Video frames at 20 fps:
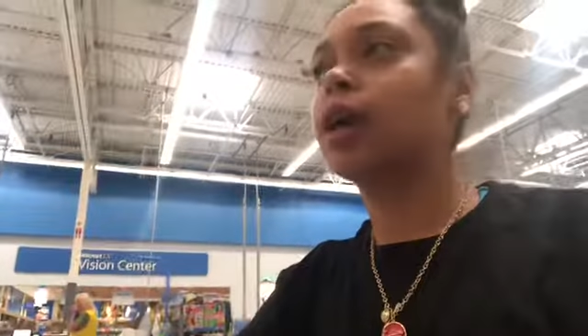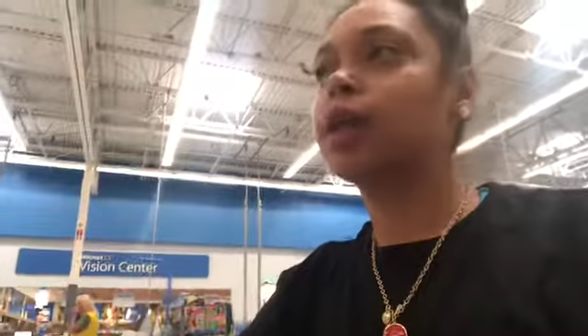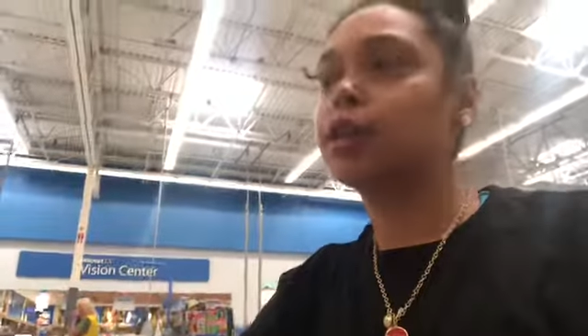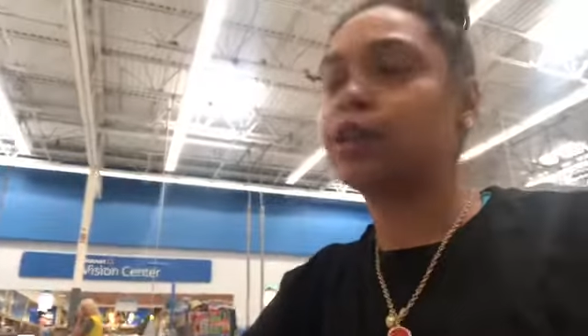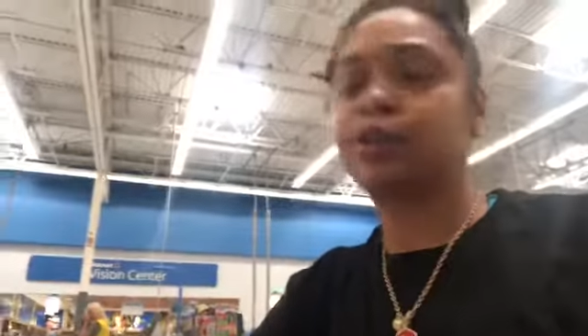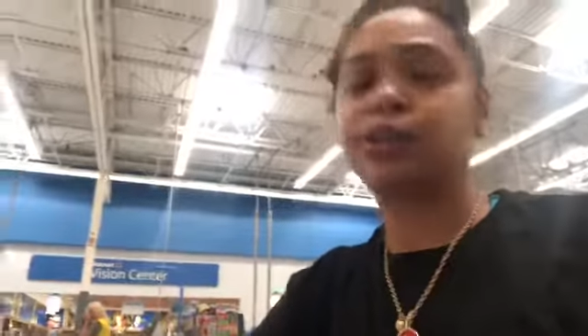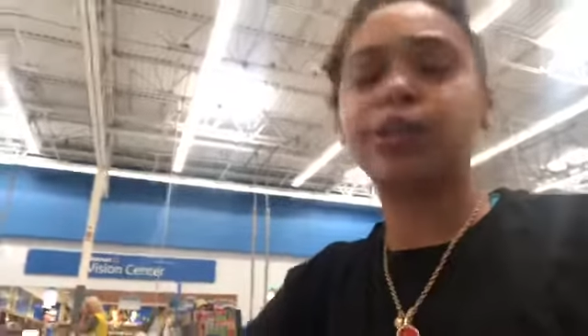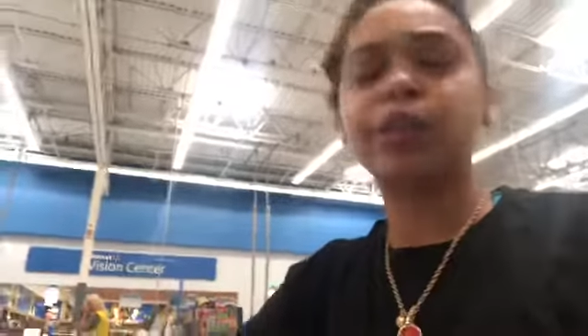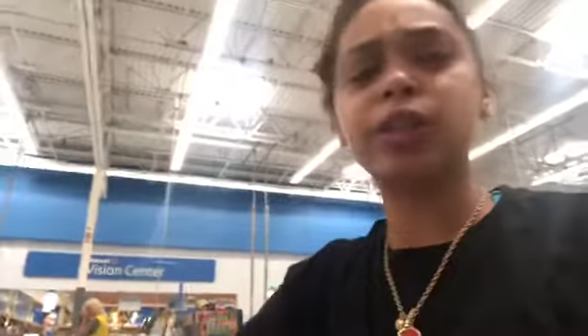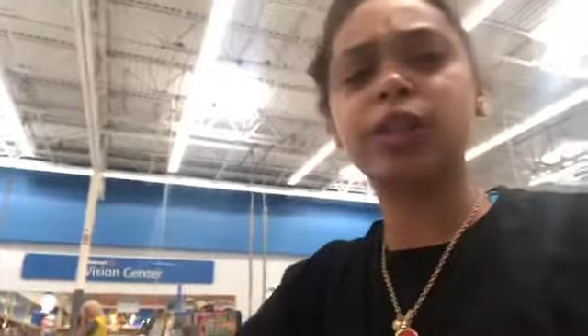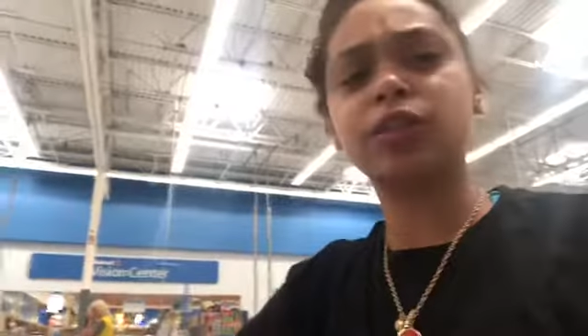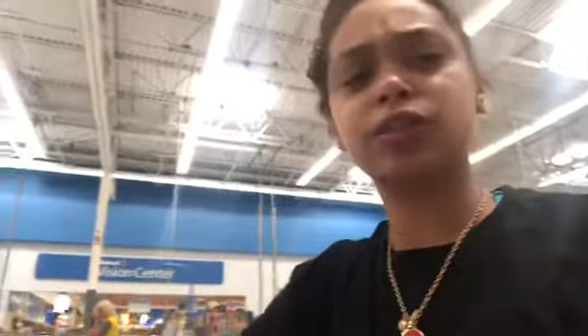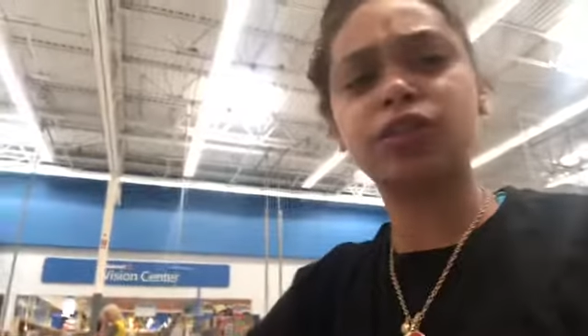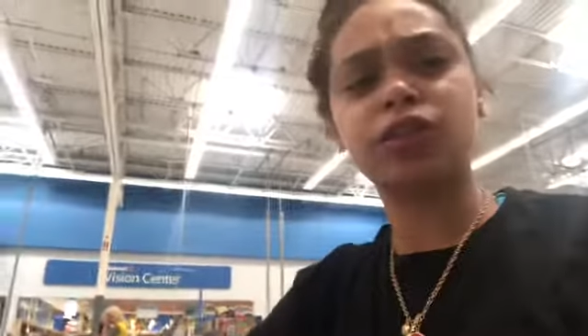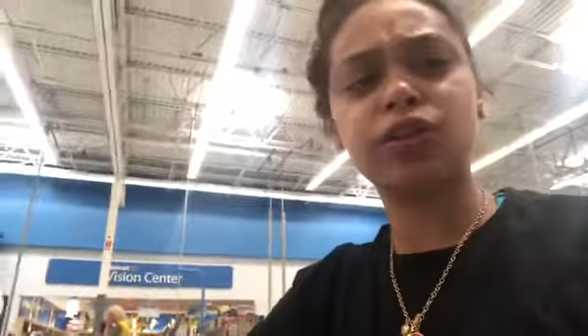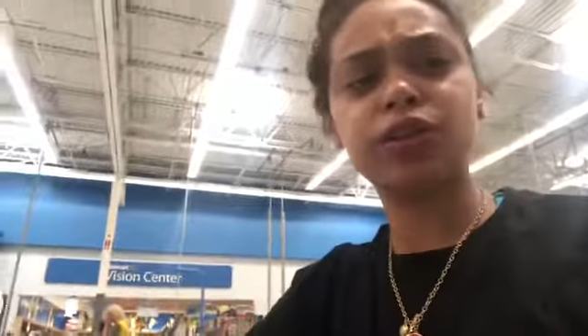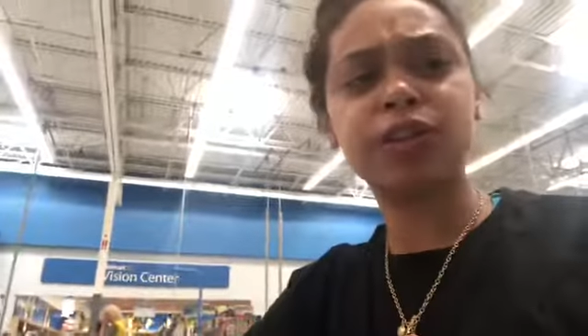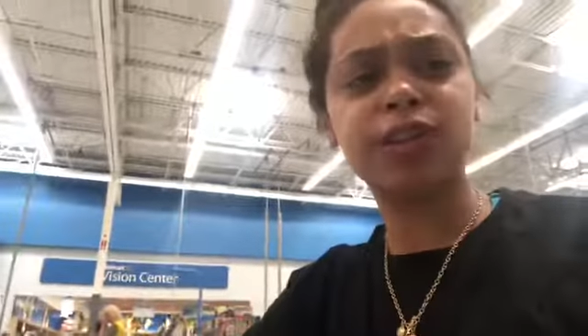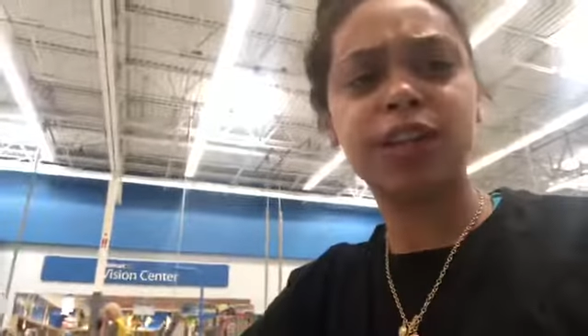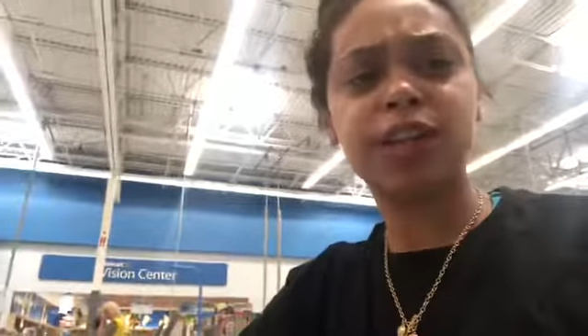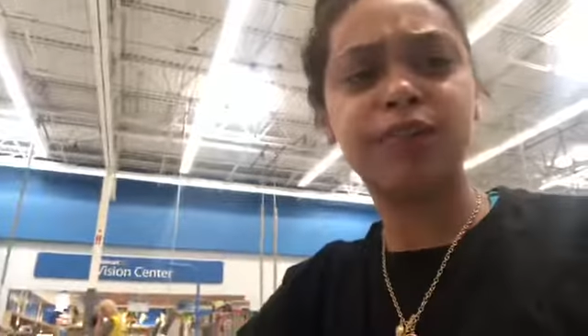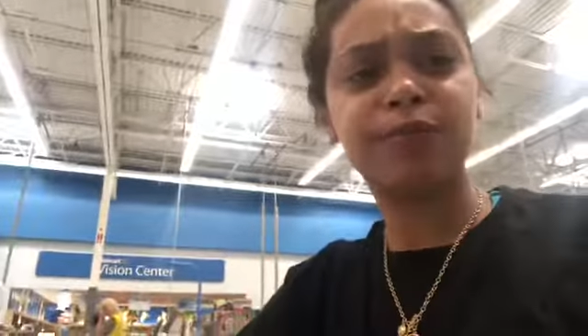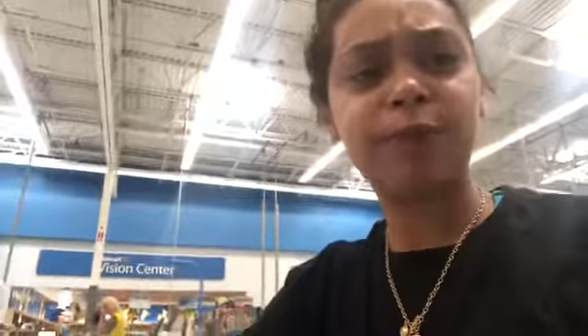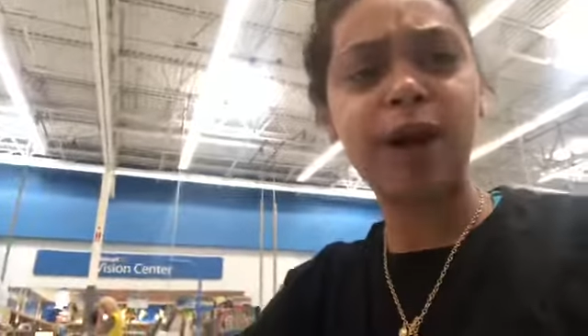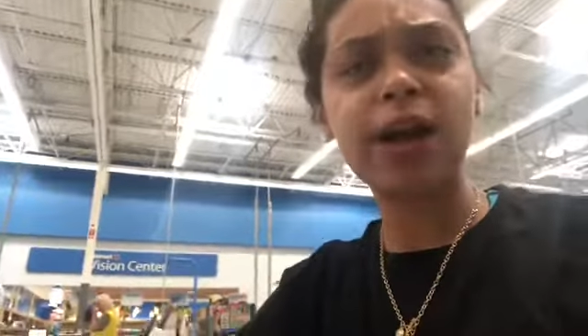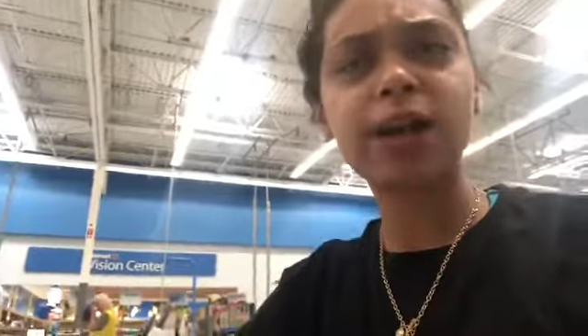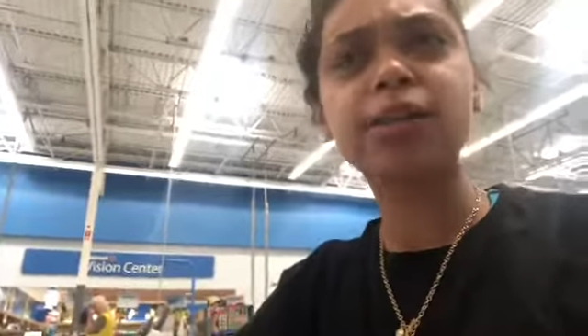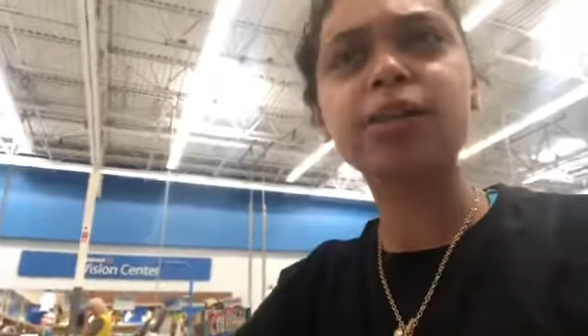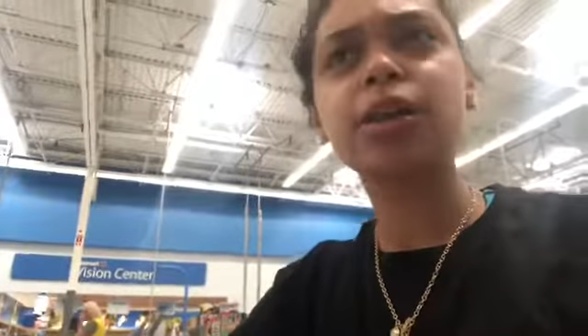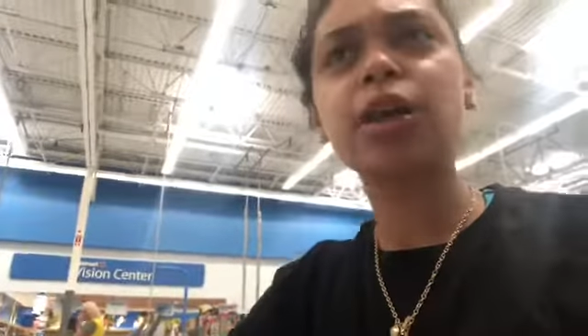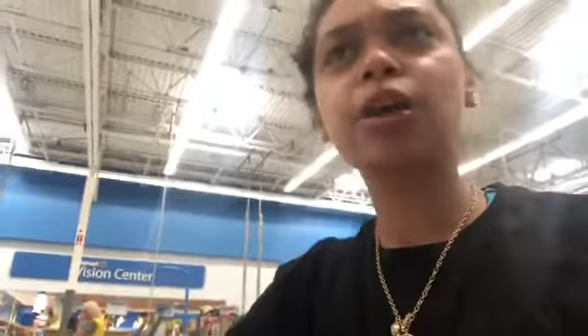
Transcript: I just think it's good to give back